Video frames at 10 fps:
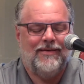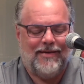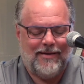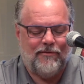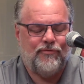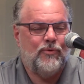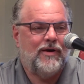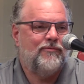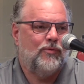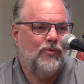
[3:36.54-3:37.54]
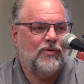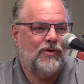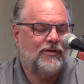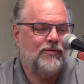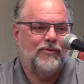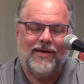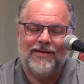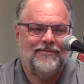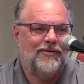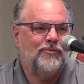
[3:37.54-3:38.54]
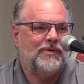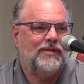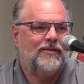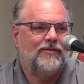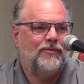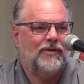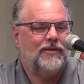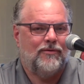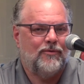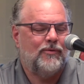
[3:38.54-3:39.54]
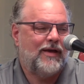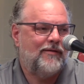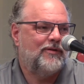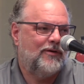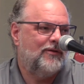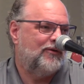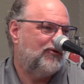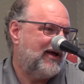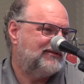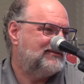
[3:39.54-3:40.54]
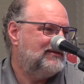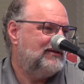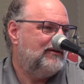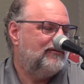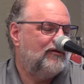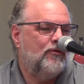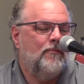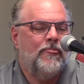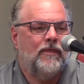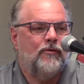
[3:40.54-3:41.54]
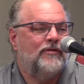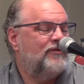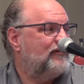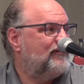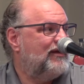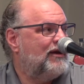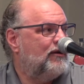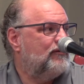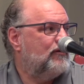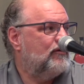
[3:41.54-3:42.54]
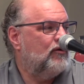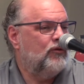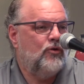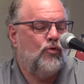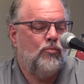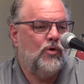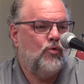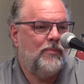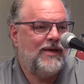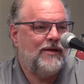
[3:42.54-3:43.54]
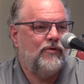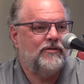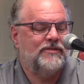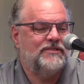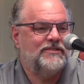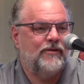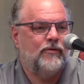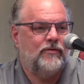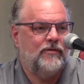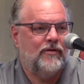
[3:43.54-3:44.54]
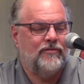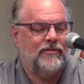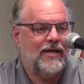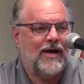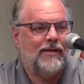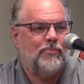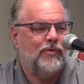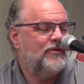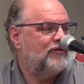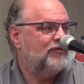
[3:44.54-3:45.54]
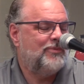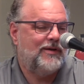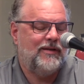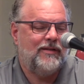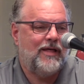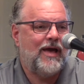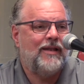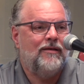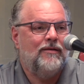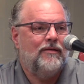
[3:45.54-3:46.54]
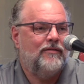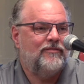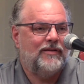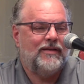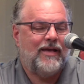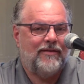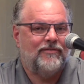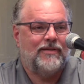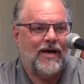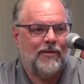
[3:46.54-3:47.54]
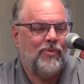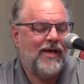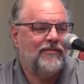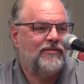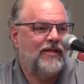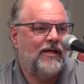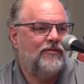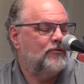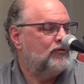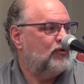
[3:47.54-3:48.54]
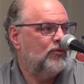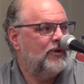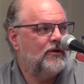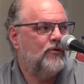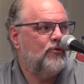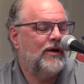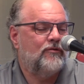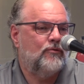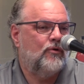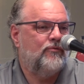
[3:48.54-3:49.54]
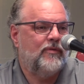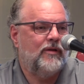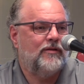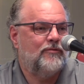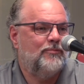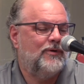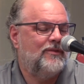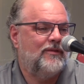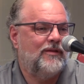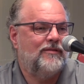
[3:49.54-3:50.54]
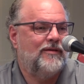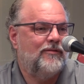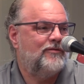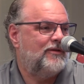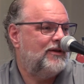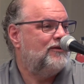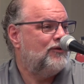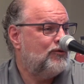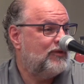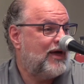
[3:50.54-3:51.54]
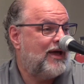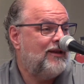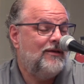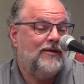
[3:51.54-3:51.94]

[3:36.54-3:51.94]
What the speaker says: And if you have a lawn, you can't tell me that you didn't know you have to cut the grass. So there is this thing out there called No Mow May. Richland Center does not participate in that. The city has not passed that, so don't let your grass grow for the next month and then tell us you didn't know that,